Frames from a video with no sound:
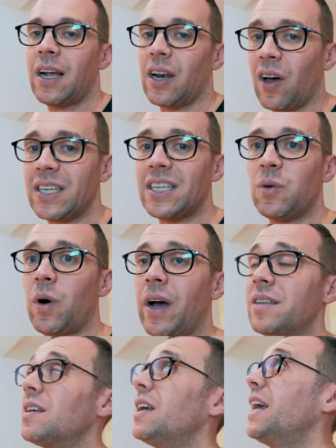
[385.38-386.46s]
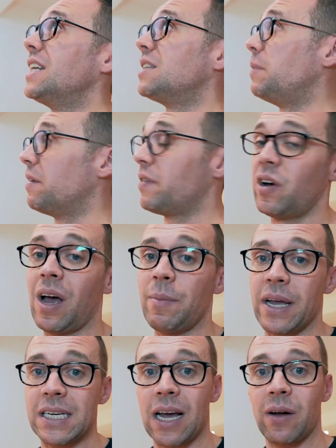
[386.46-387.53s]
Lighting wise, it's a bit of a
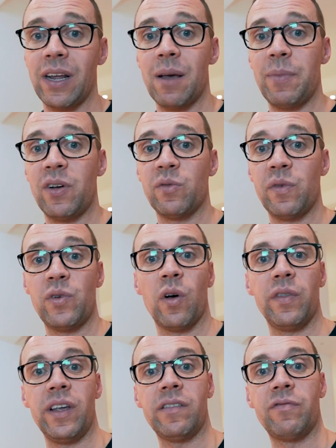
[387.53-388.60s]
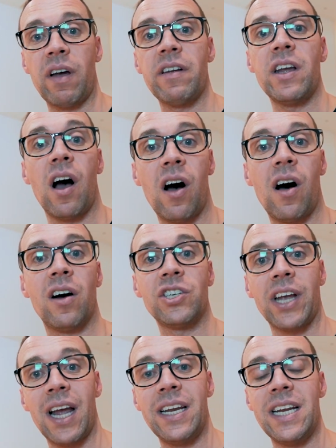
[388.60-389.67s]
nightmare down here because we've got these very harsh
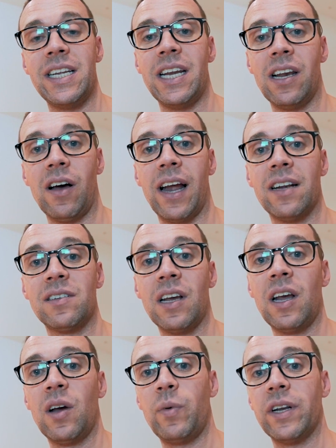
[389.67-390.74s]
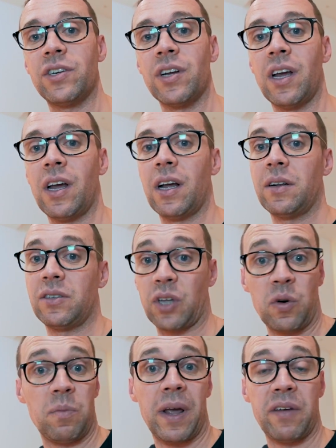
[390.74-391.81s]
LED lights which
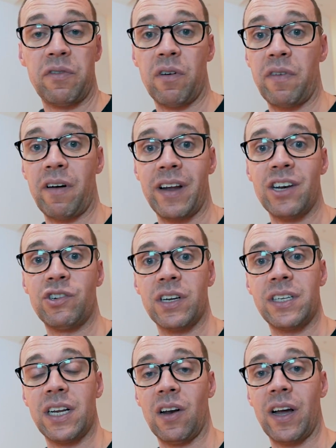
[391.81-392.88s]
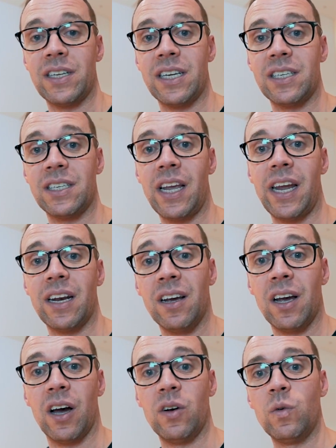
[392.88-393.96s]
don't make for a very interesting lighting scene
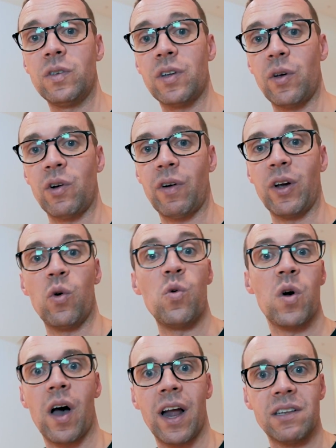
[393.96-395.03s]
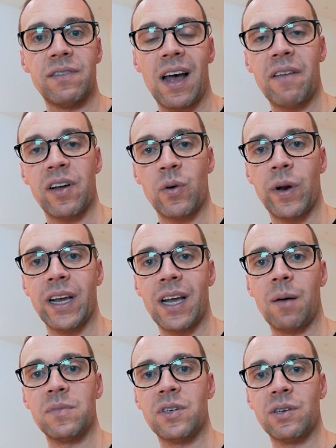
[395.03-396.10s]
and also create all kinds of havoc when it
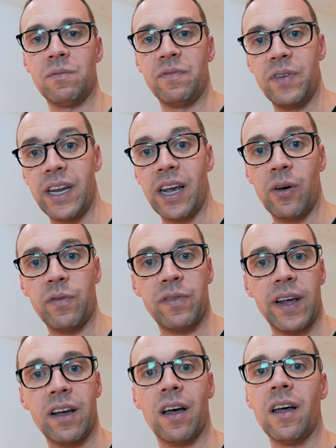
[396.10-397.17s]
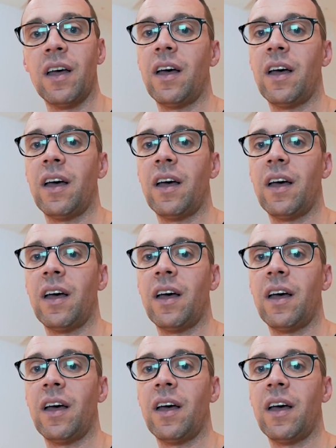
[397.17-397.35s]
comes to video flicker,